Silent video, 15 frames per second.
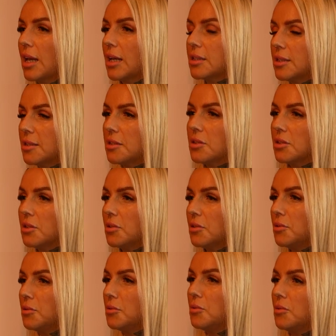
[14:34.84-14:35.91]
connected
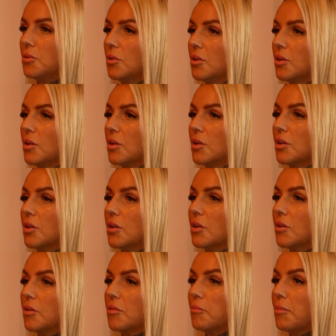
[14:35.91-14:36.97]
to
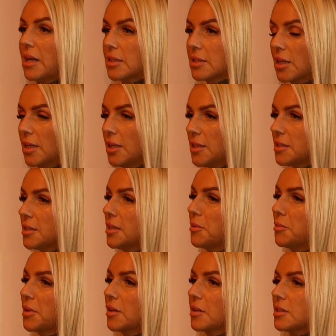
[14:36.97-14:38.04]

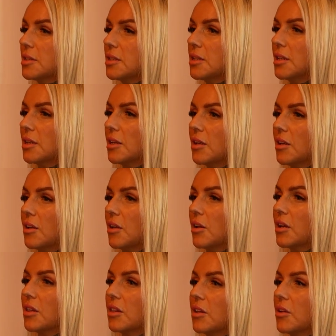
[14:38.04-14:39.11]
masculinity, because
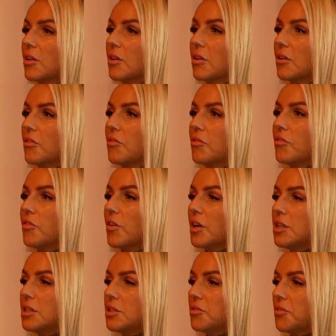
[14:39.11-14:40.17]
like the
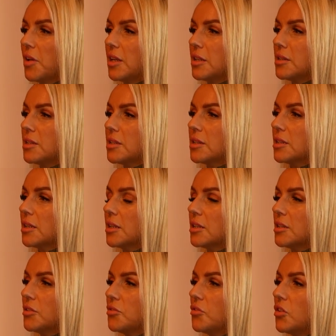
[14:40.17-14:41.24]
fight defense
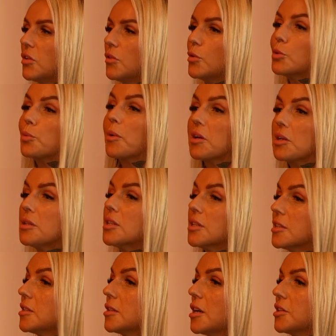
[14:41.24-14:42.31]
is fueled by
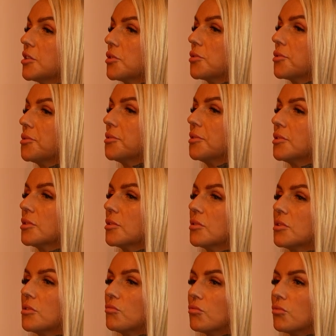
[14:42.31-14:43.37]
testosterone. So
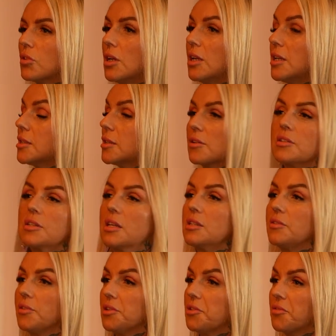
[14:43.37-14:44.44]
it's really
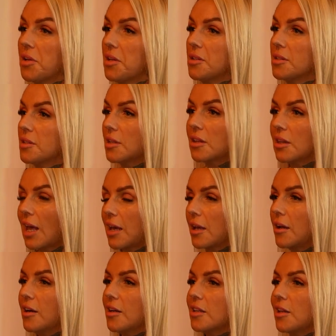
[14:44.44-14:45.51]
successful defense. And
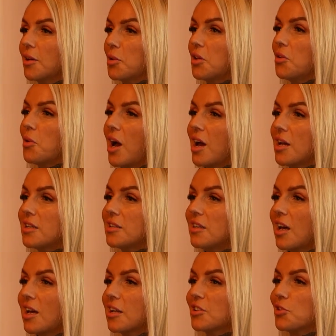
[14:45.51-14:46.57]
thank God that you had
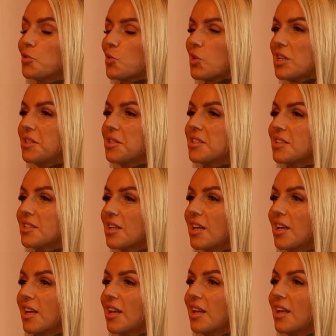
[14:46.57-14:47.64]
that grit to
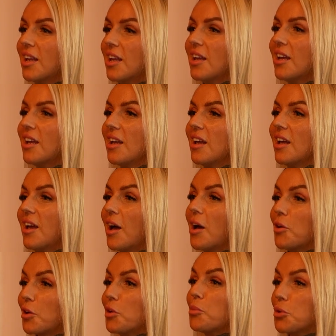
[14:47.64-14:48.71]
say,
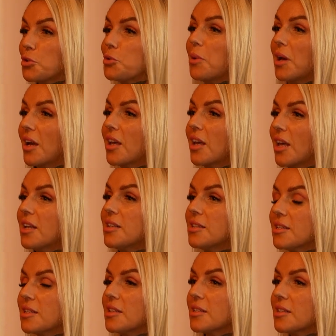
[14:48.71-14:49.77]
I'm going to push back
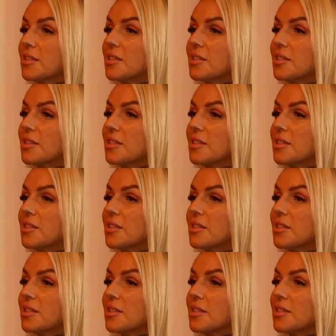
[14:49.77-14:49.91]
against